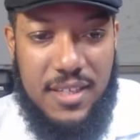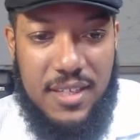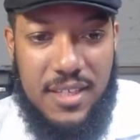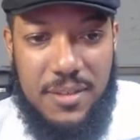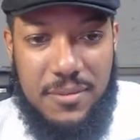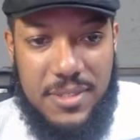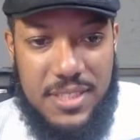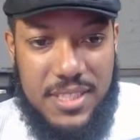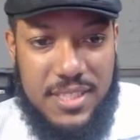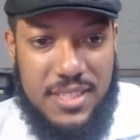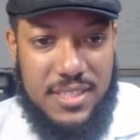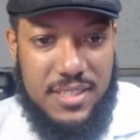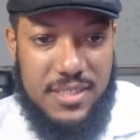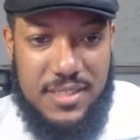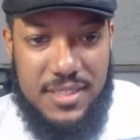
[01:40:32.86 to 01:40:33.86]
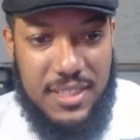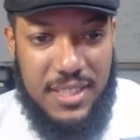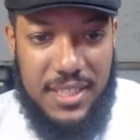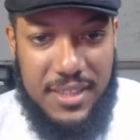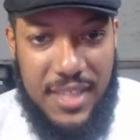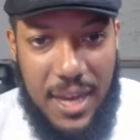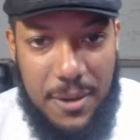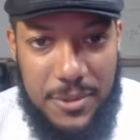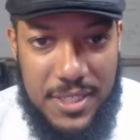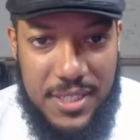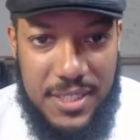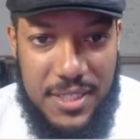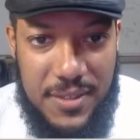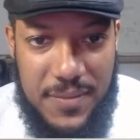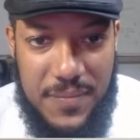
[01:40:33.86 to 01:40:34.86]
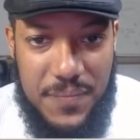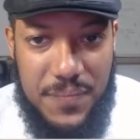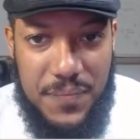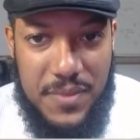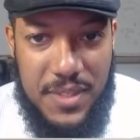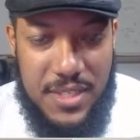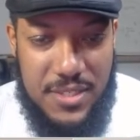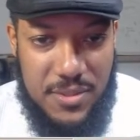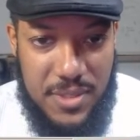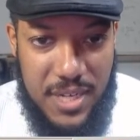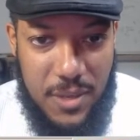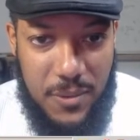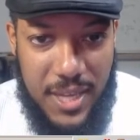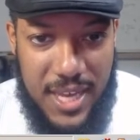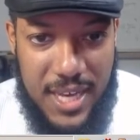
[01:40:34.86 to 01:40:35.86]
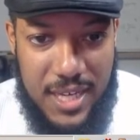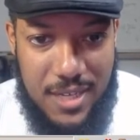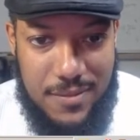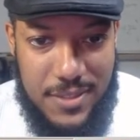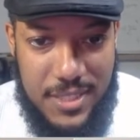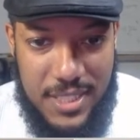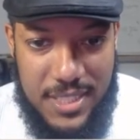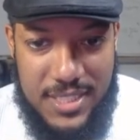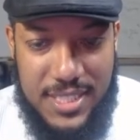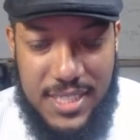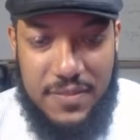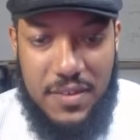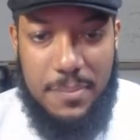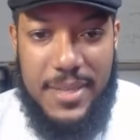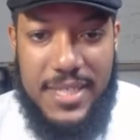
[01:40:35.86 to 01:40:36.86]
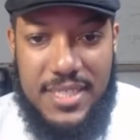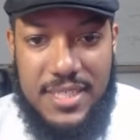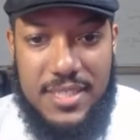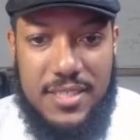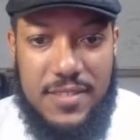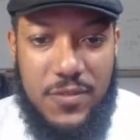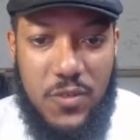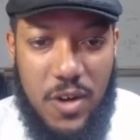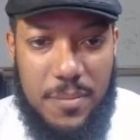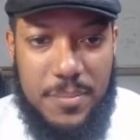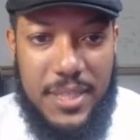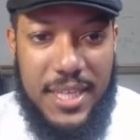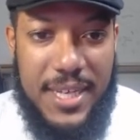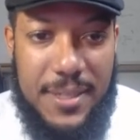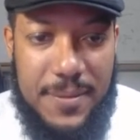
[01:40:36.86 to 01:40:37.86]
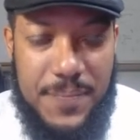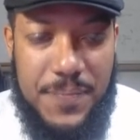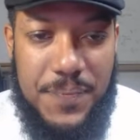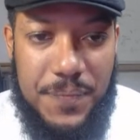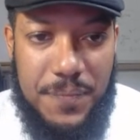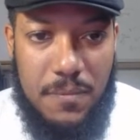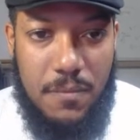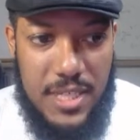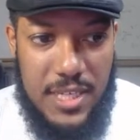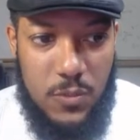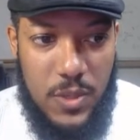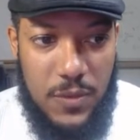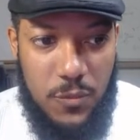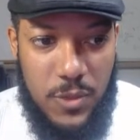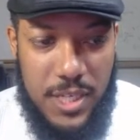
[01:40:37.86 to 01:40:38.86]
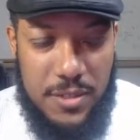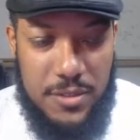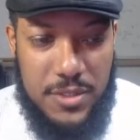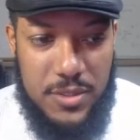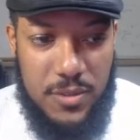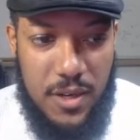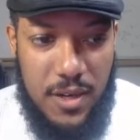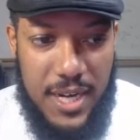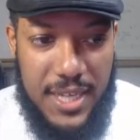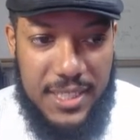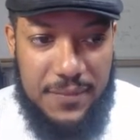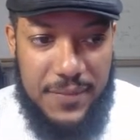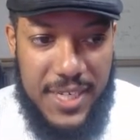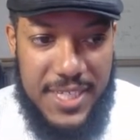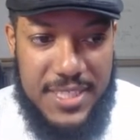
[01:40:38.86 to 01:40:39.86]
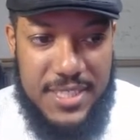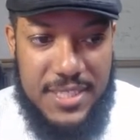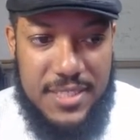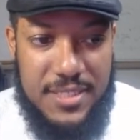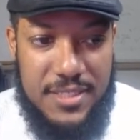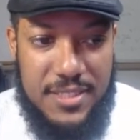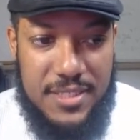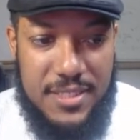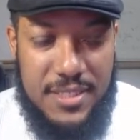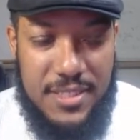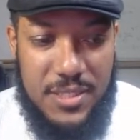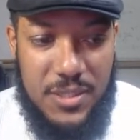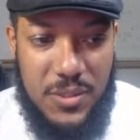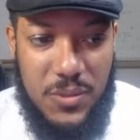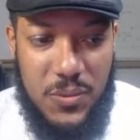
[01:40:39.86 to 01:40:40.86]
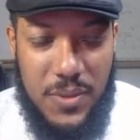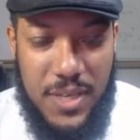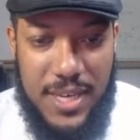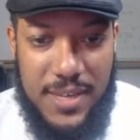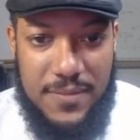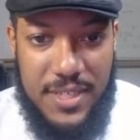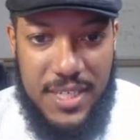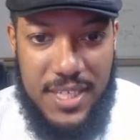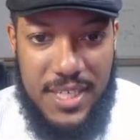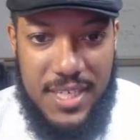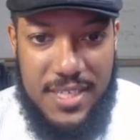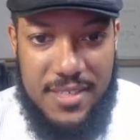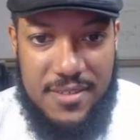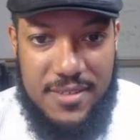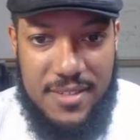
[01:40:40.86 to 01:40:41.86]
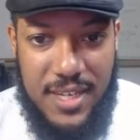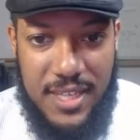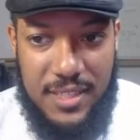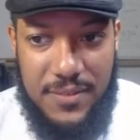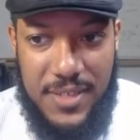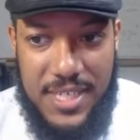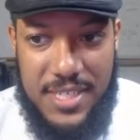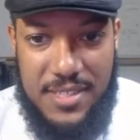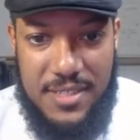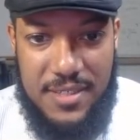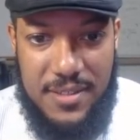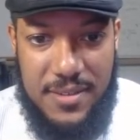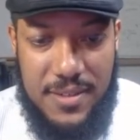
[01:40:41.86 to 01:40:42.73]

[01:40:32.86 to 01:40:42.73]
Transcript: And we just delete that one. And so now we have a set of dimensions for our plan. And if we go to our elevations, we have an east elevation.